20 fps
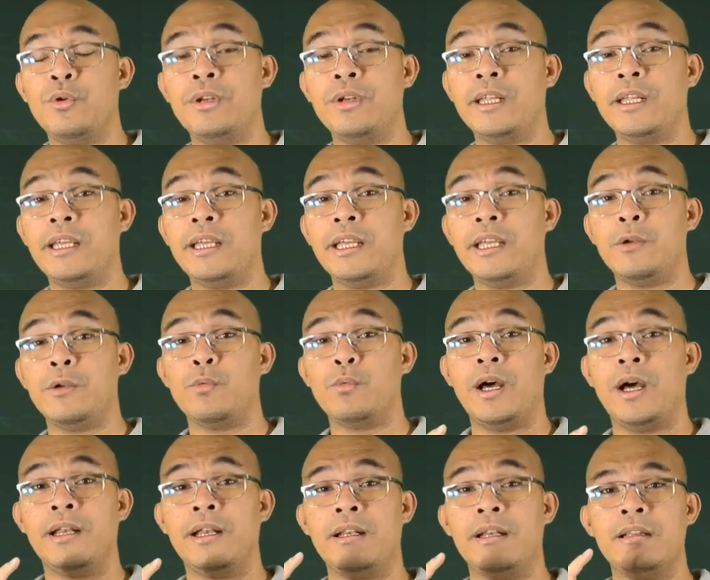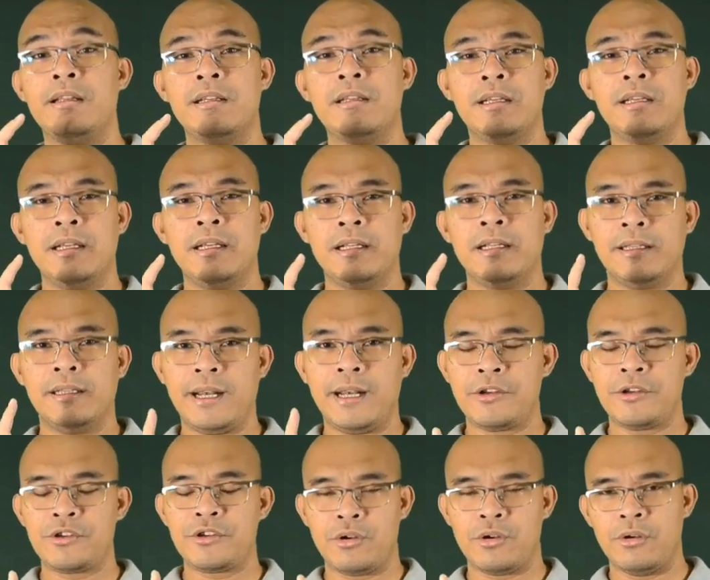only in one
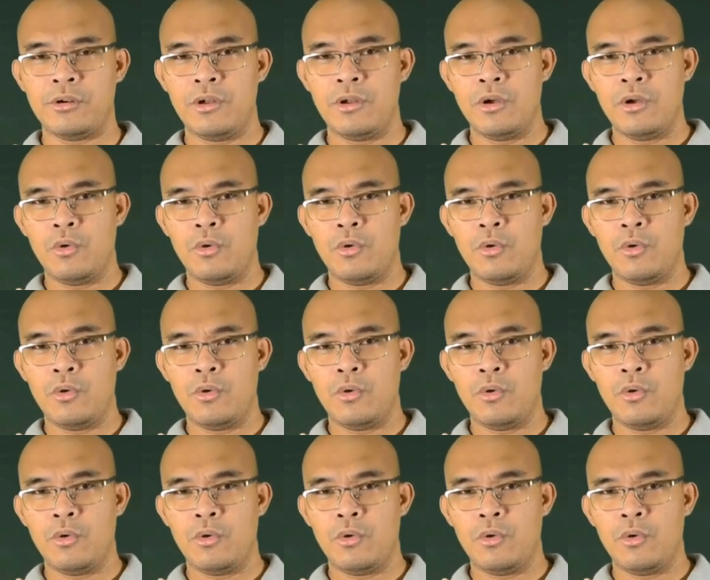direction,